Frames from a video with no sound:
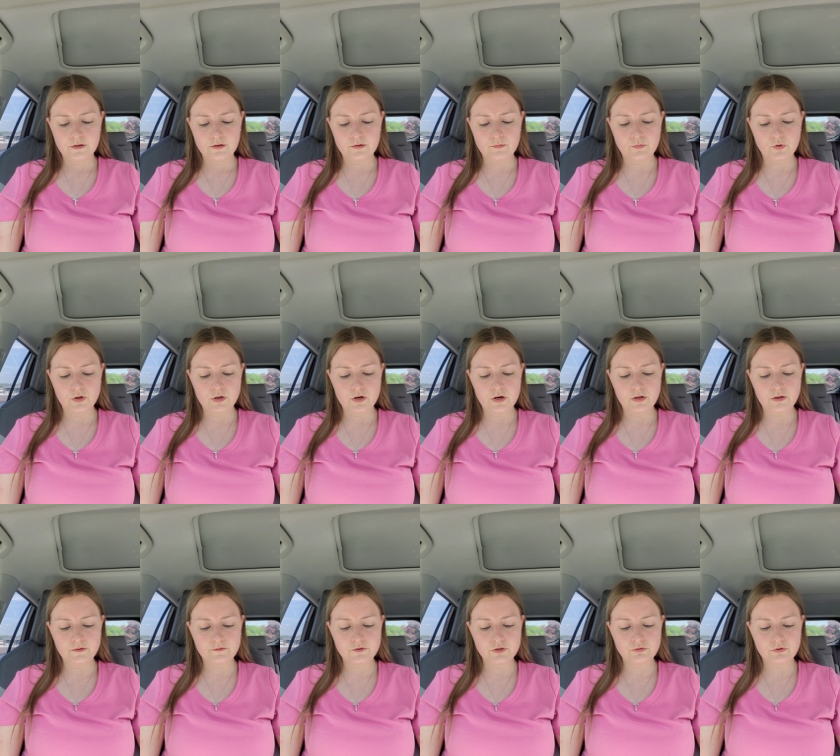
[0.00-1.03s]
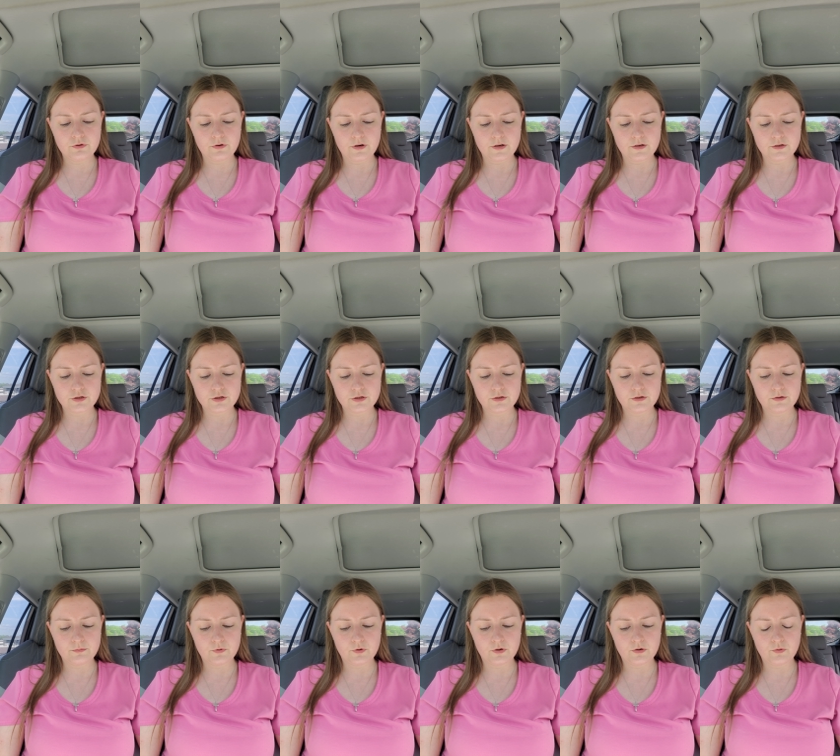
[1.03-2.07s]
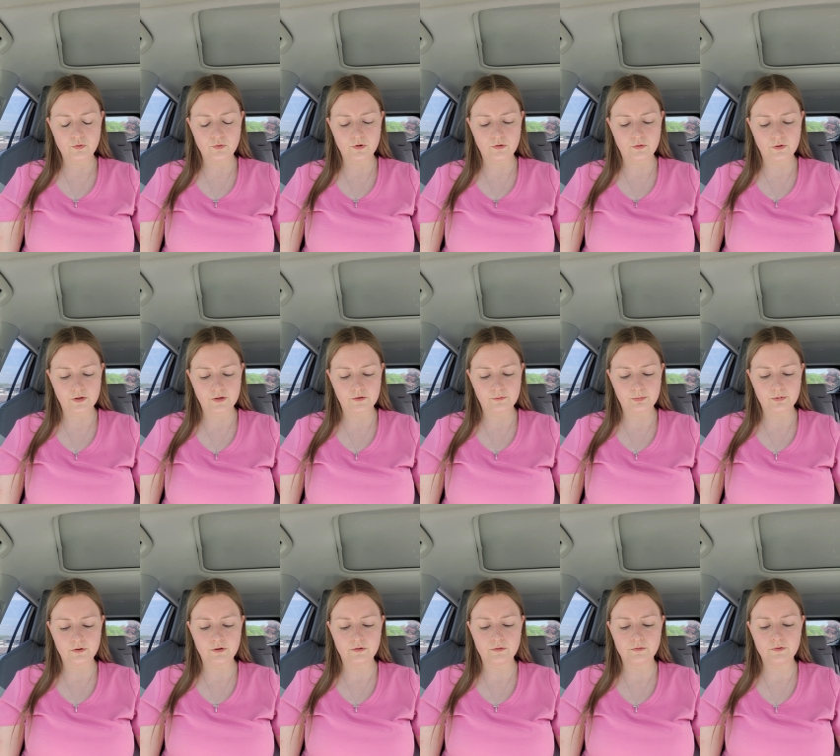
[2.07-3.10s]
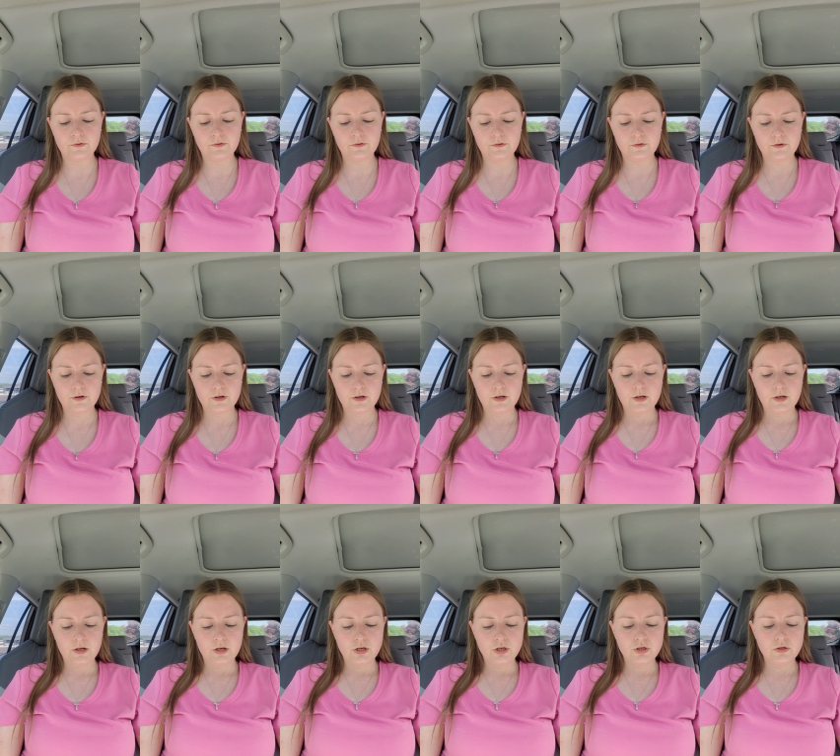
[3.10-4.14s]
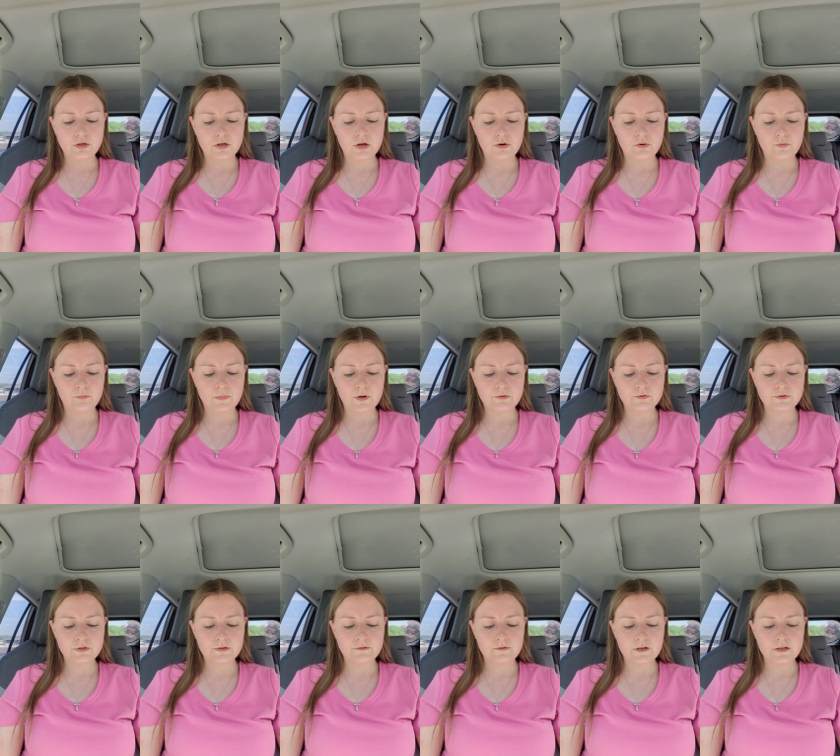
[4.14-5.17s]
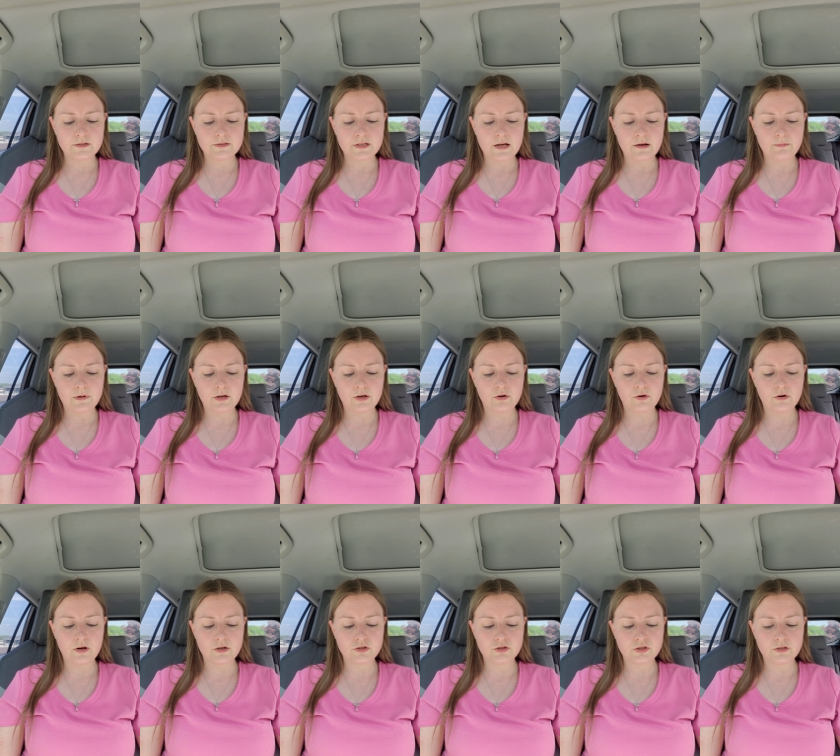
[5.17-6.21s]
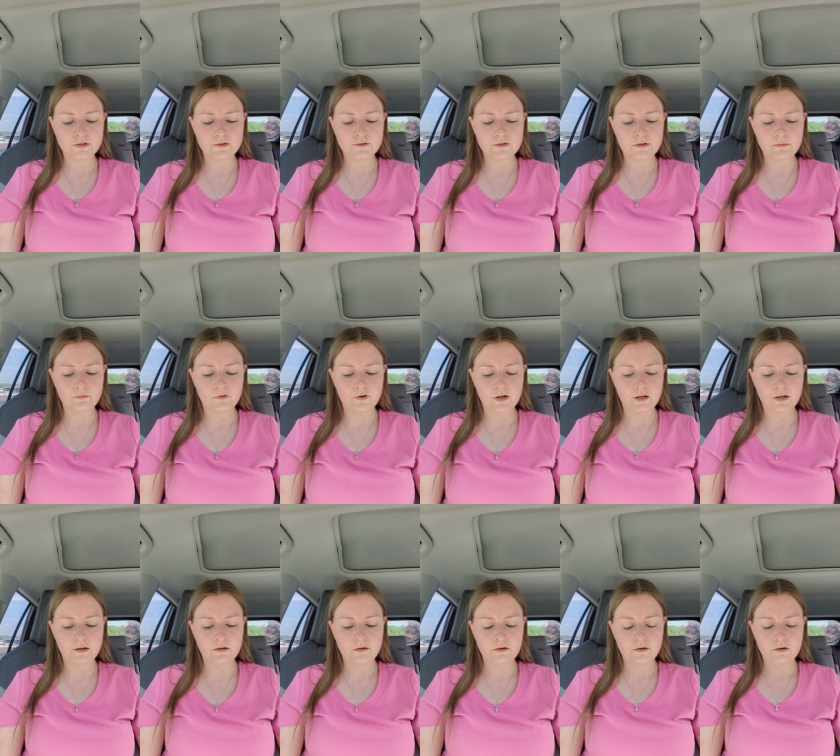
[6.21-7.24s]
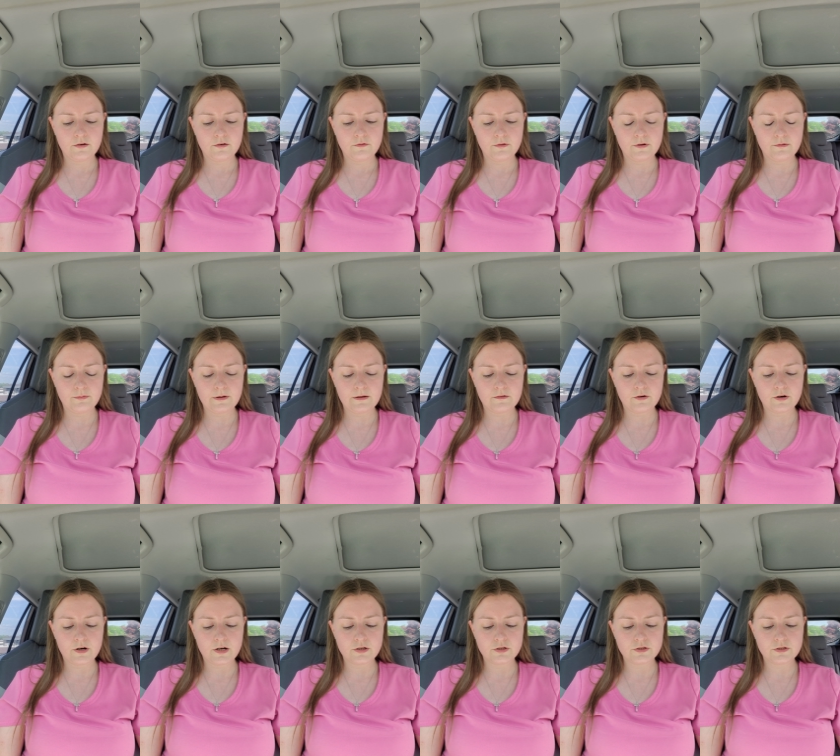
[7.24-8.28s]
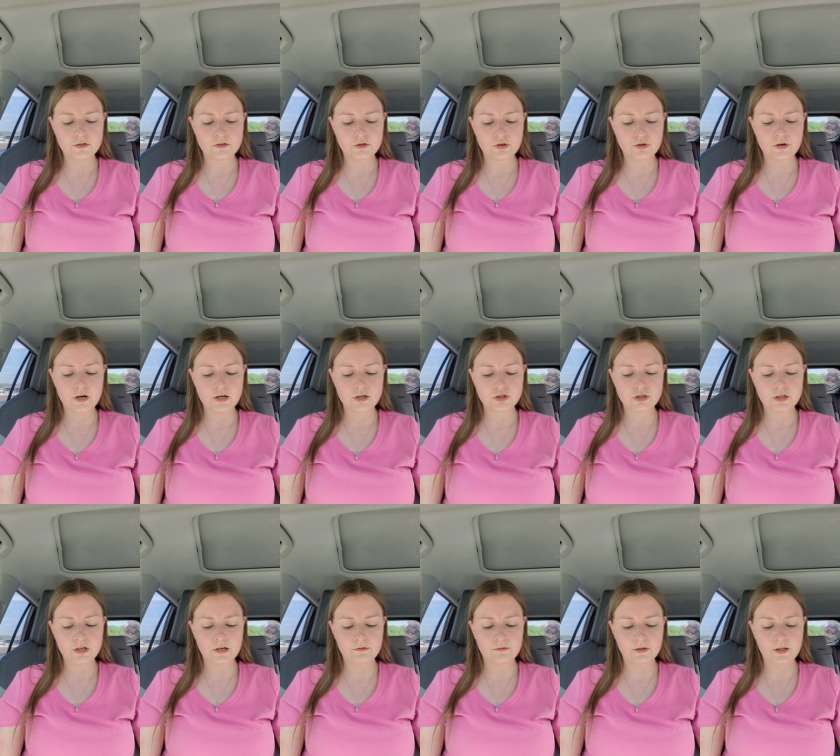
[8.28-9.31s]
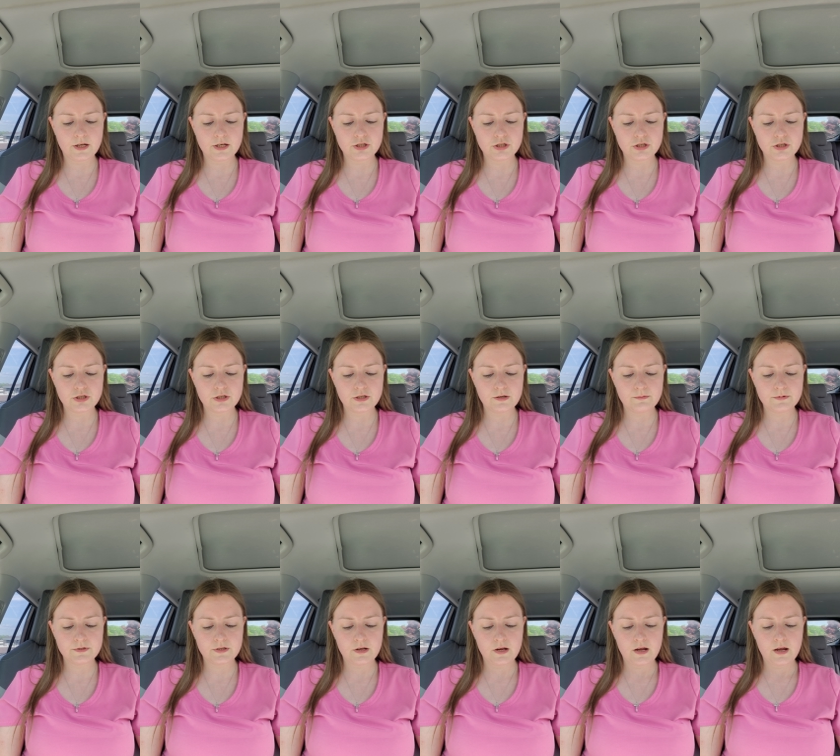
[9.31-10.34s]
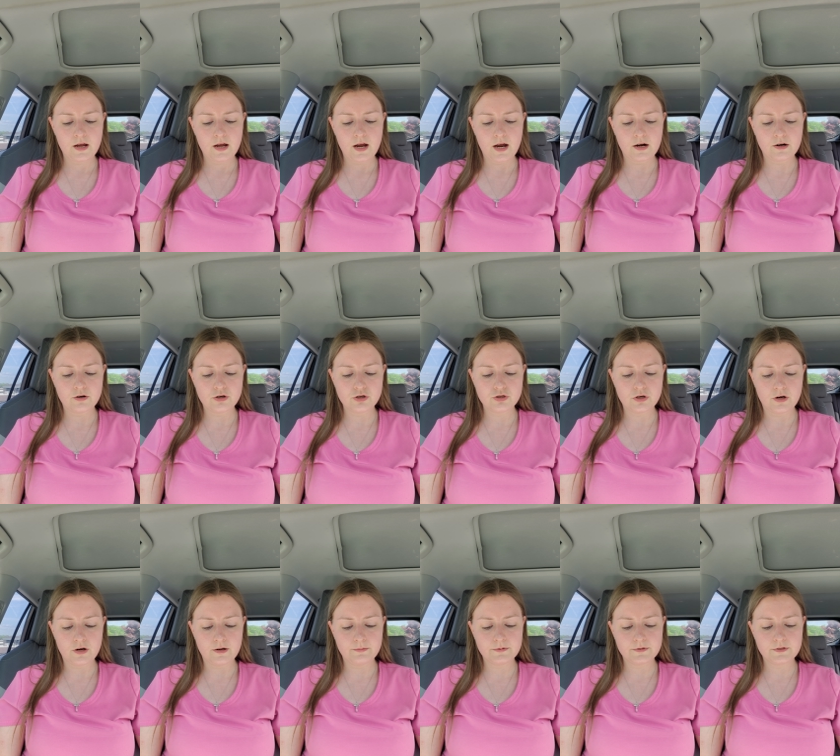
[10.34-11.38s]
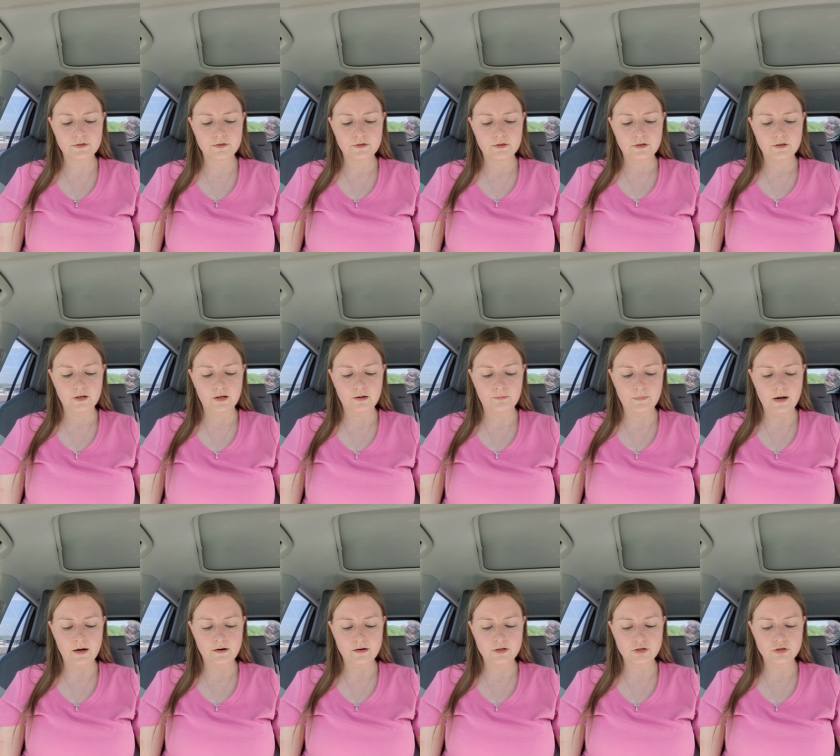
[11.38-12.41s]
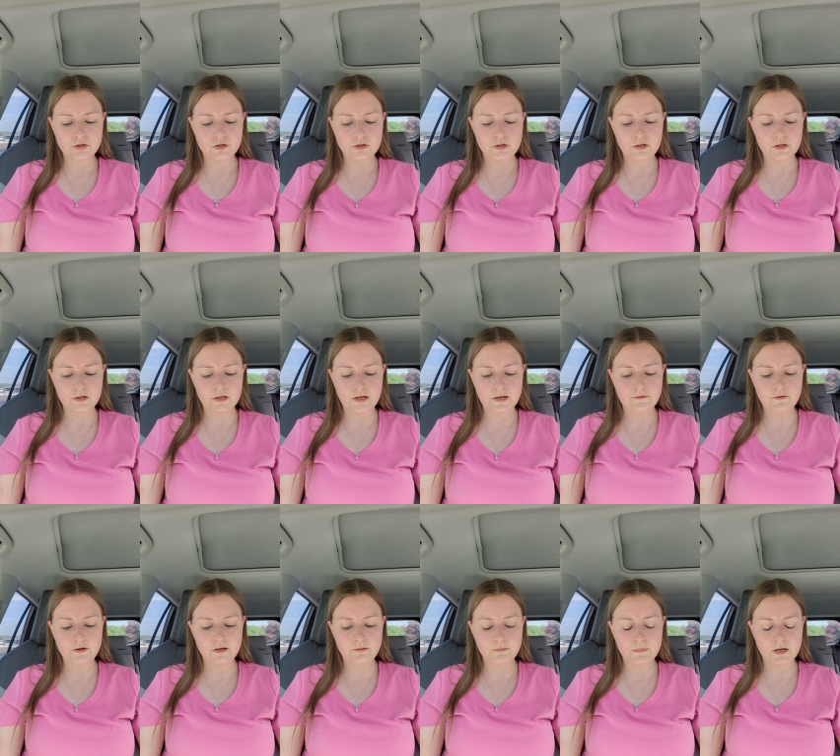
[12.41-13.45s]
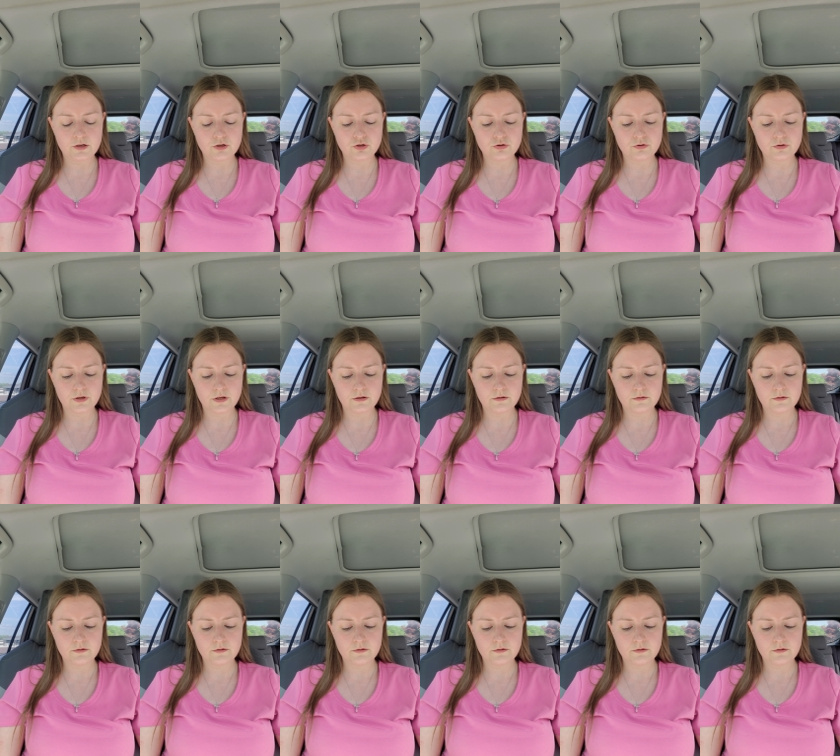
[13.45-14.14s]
The more olives you crush, the more oil is produced. You know, most of us have been crushed in some way. We've been crushed in relationships, at our jobs, in marriage, and even in ministry.